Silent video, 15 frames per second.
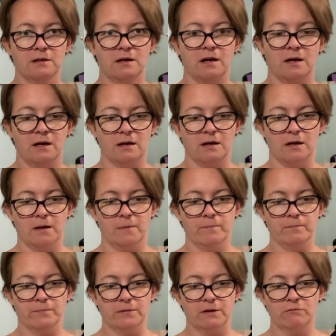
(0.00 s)

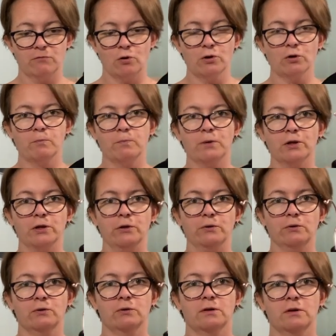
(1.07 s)
um, royal
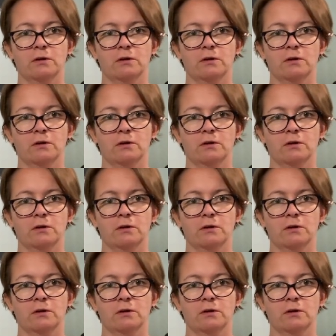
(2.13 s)
blue